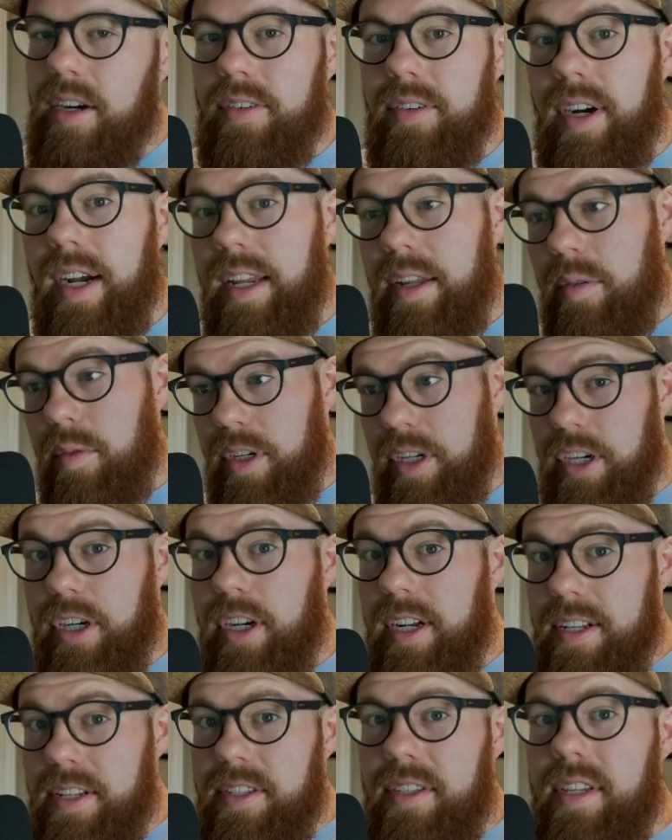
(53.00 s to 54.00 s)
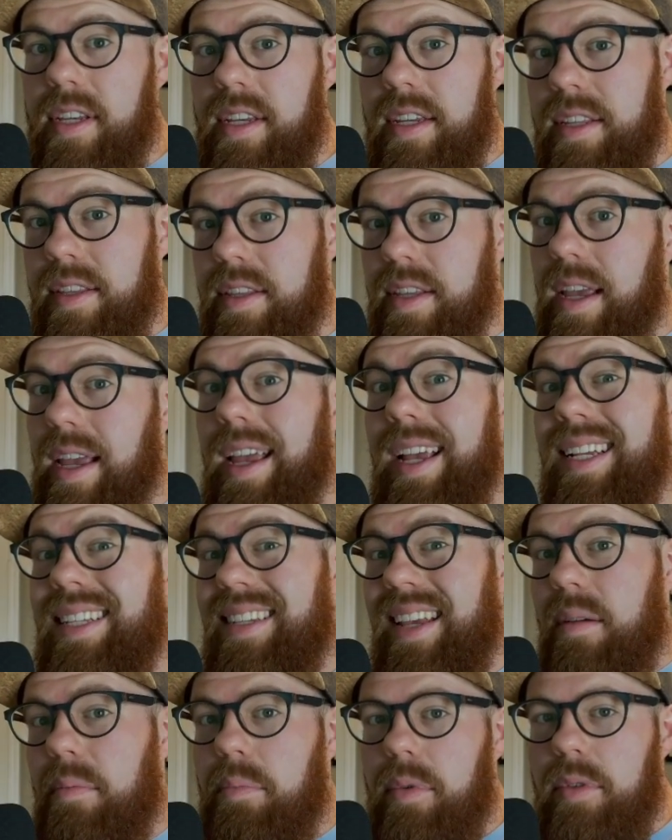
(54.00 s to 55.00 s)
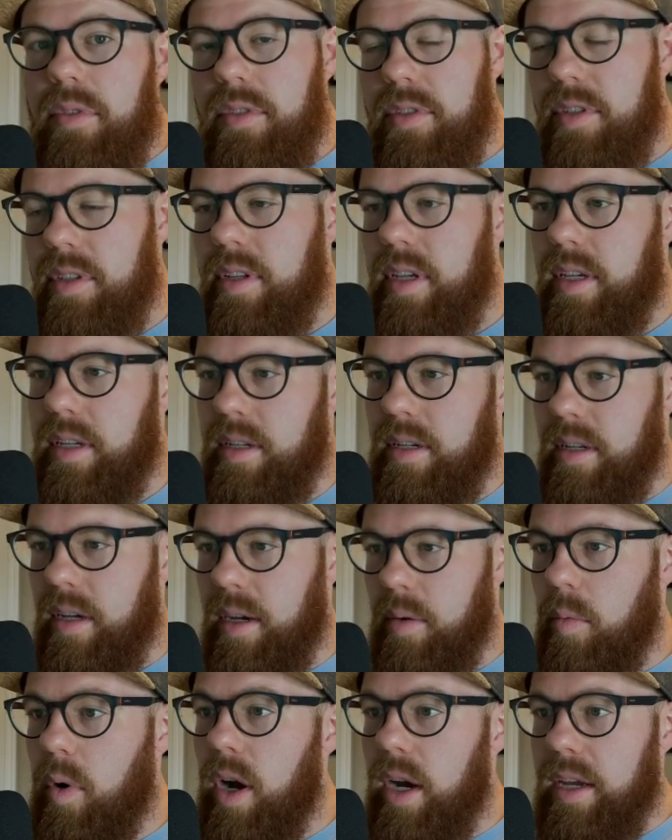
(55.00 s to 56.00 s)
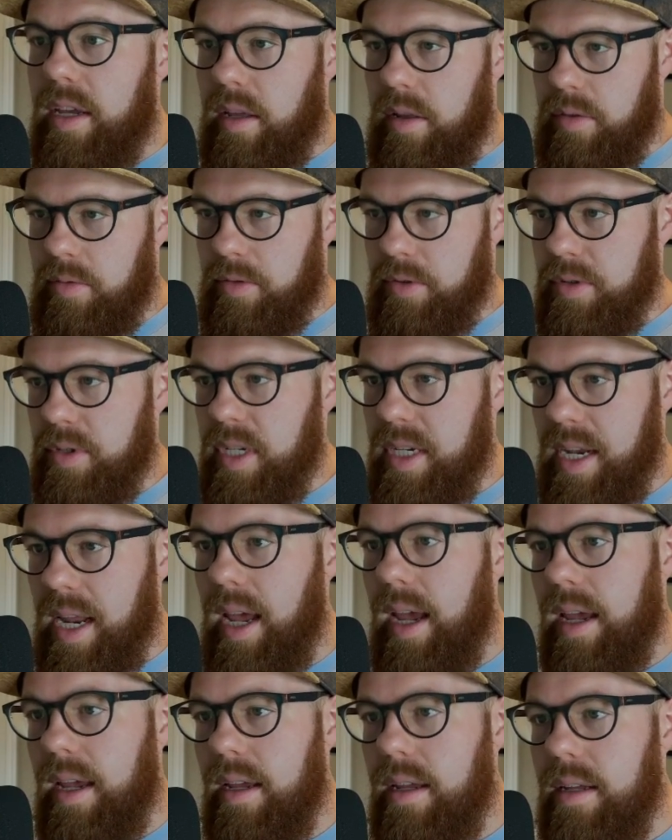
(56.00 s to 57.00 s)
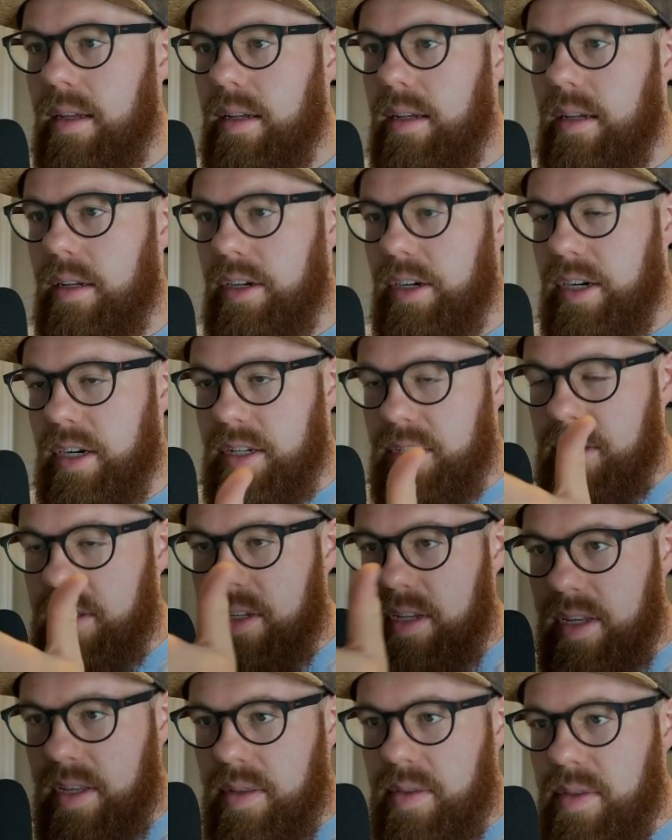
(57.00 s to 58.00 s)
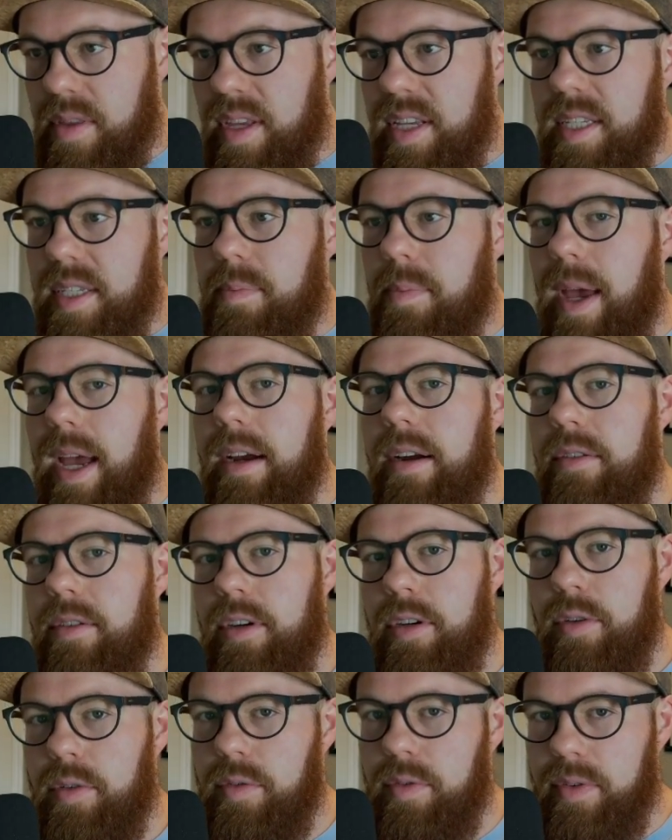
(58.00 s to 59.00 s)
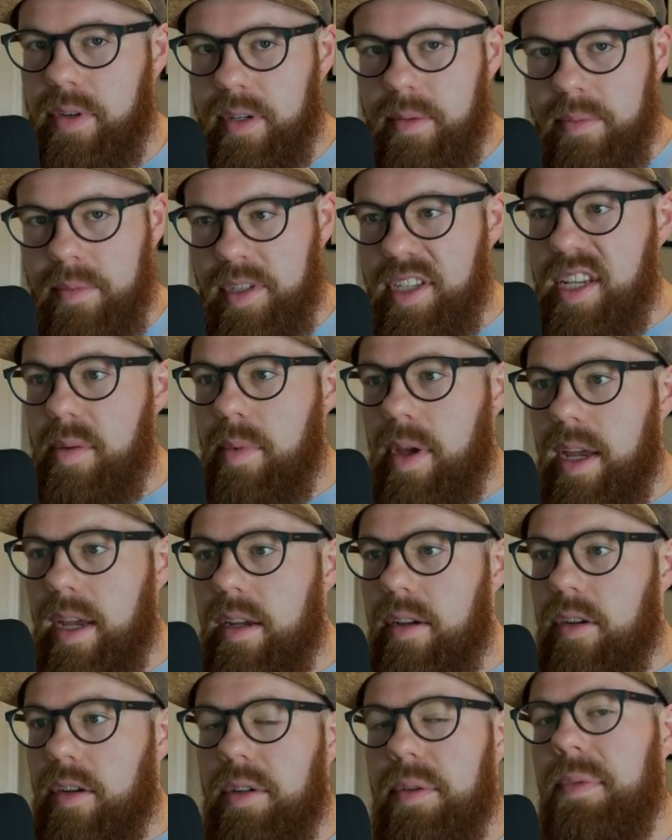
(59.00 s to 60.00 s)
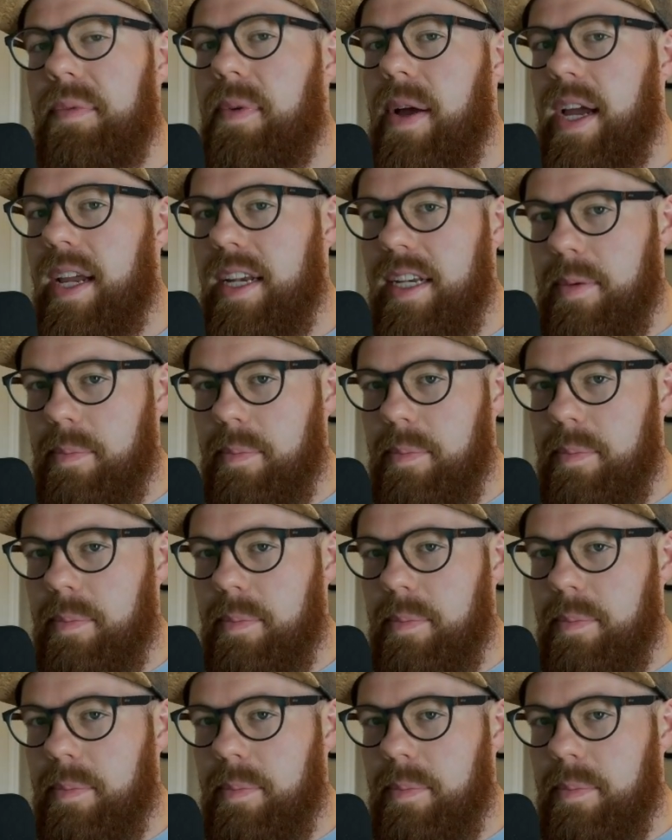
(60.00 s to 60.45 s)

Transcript: All right, what you're going to see in the examples that I walk you through today, uh, you're going to see this macro from CMake called find